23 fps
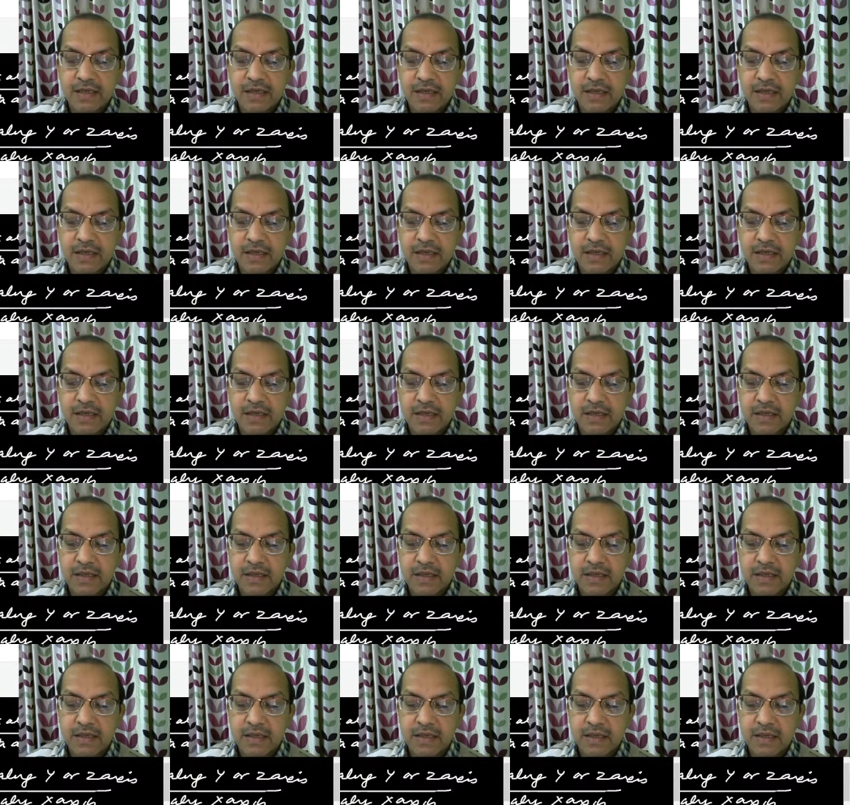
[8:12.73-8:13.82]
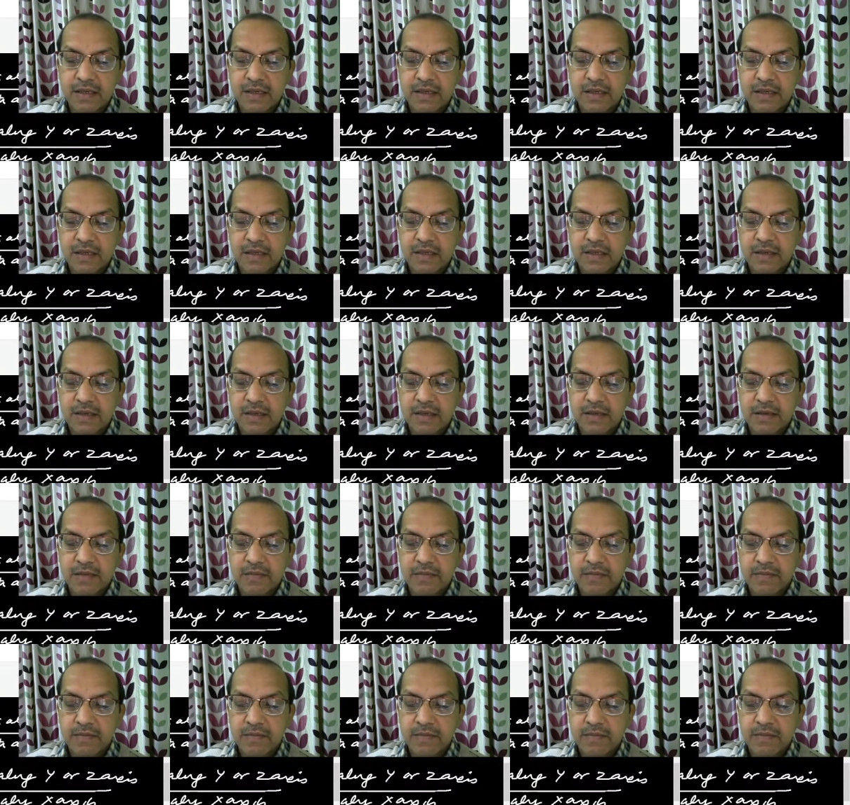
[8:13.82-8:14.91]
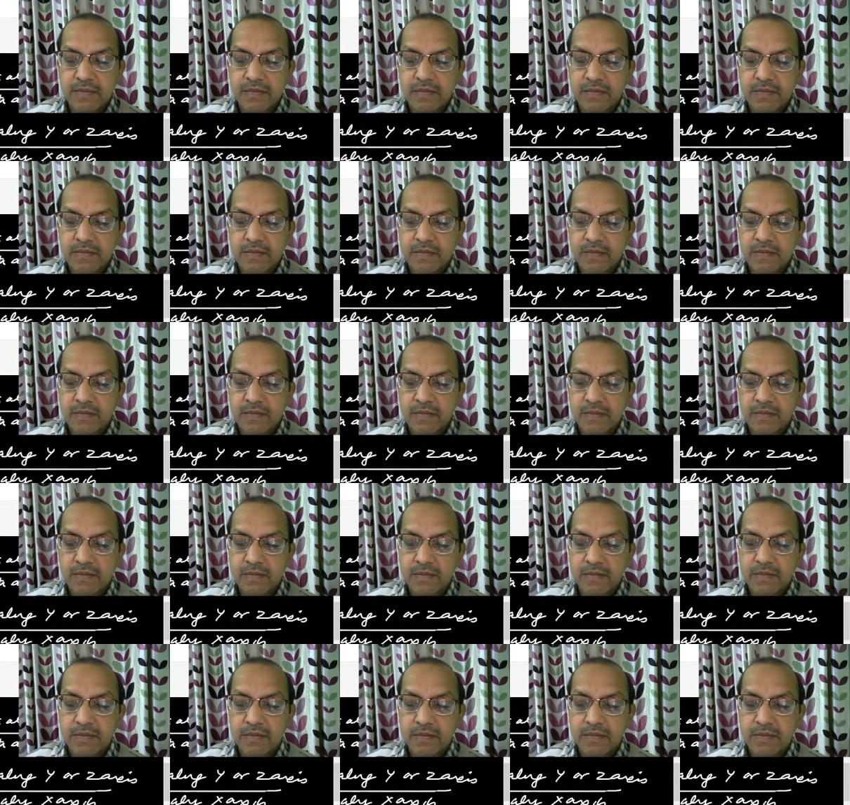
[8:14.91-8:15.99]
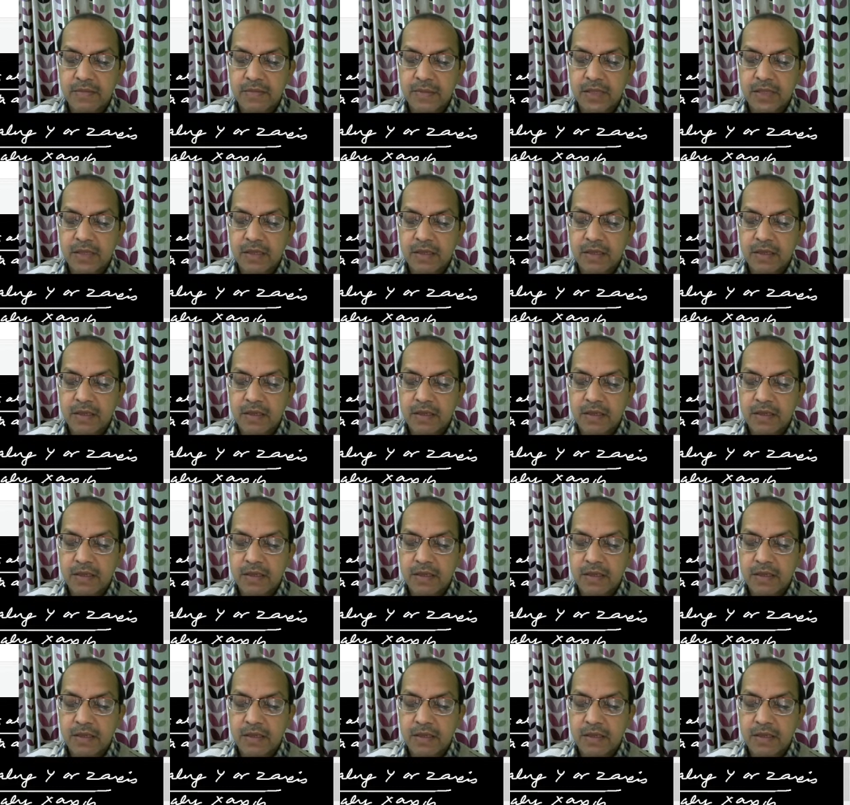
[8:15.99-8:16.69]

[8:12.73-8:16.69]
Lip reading: (silence)